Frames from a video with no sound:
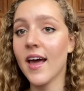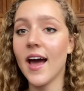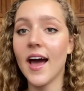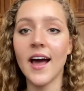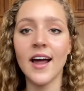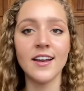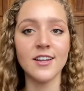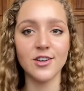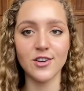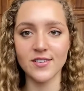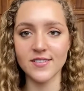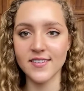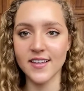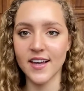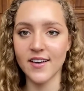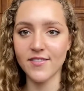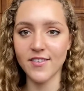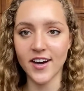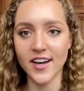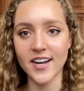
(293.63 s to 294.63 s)
And you can see
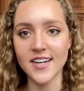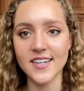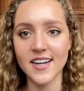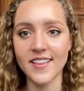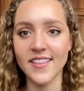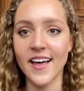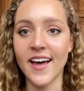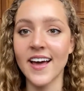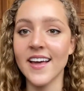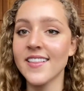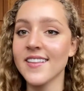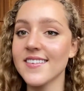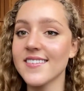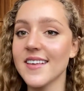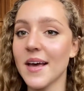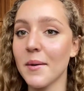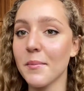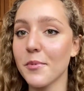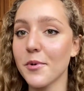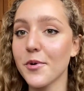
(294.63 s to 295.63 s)
I've kind of done that in the
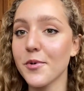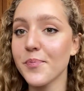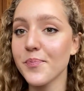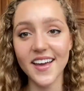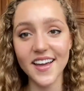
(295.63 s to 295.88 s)
sample.